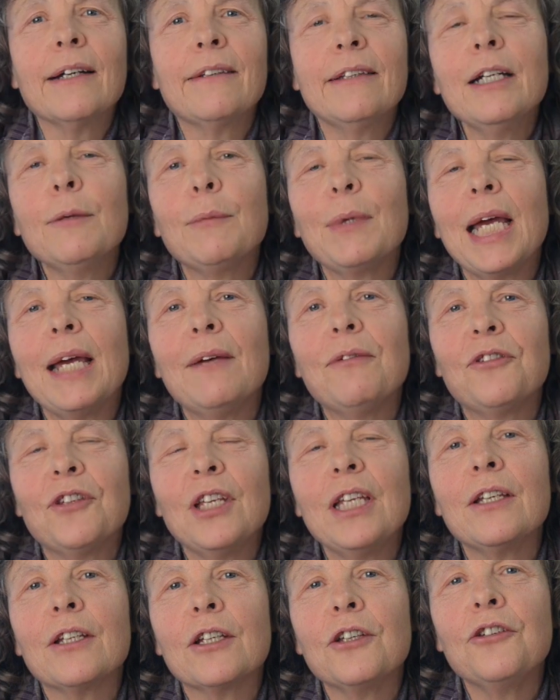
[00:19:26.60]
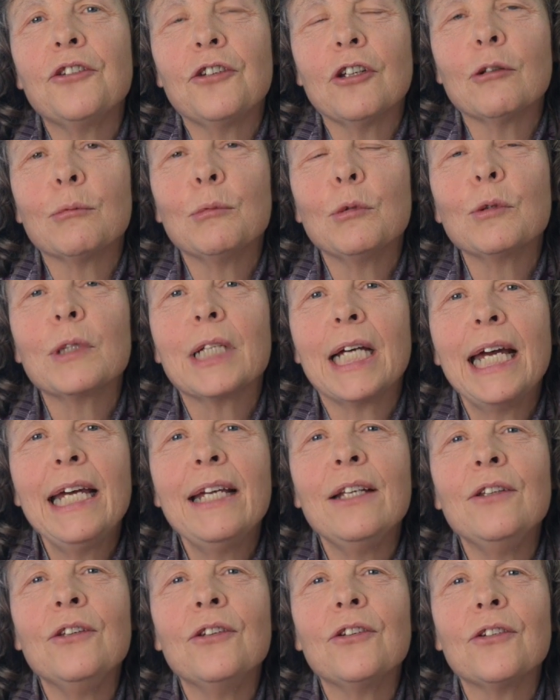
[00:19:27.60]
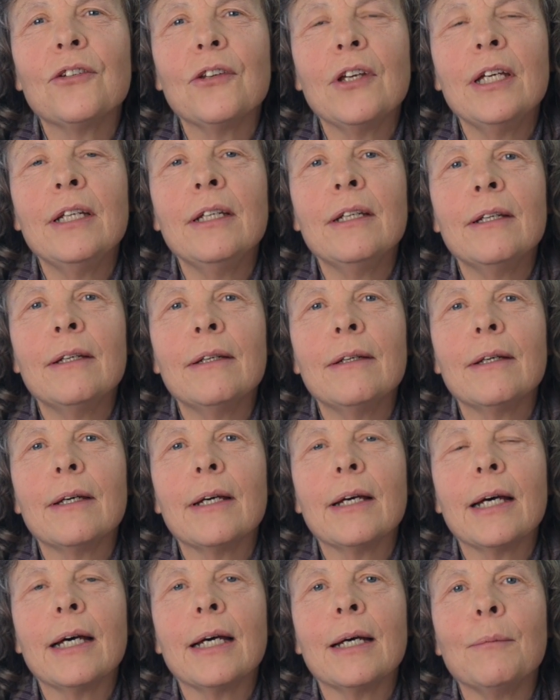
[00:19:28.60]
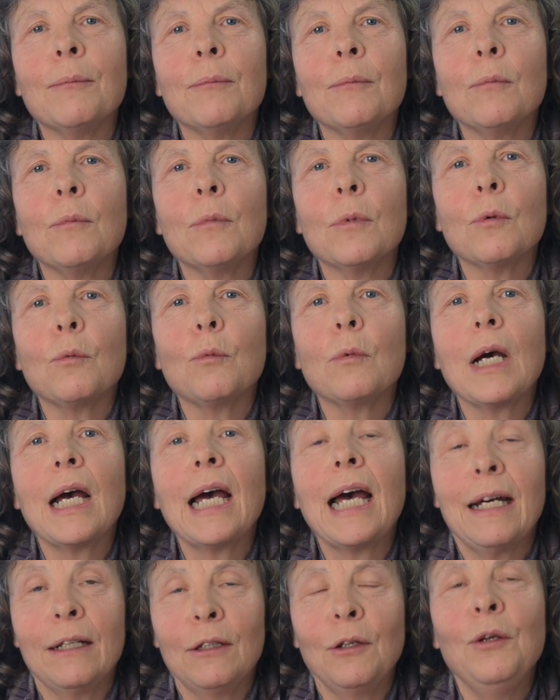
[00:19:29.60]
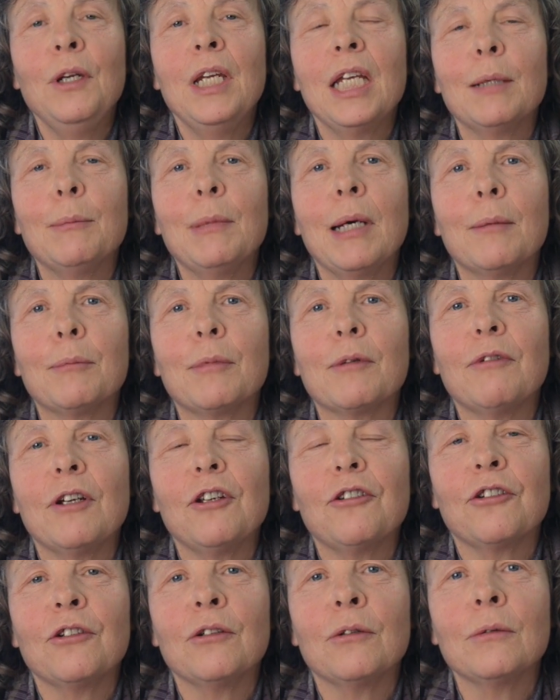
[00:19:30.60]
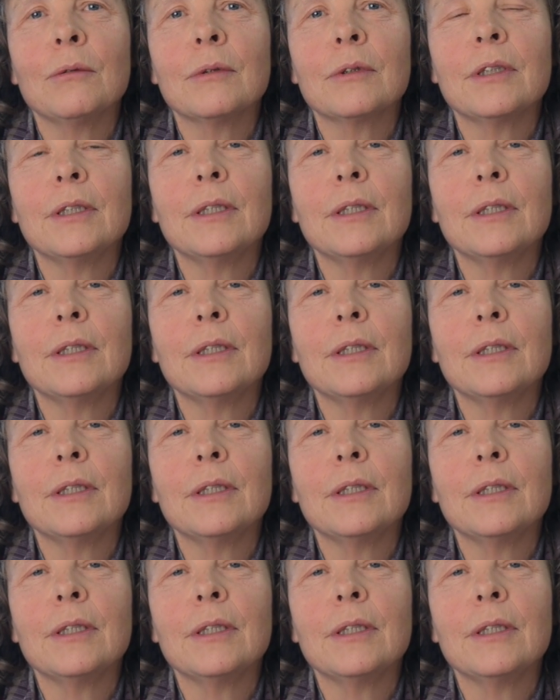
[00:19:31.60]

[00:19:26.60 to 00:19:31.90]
I think we have seen considerable gains in our learning about professional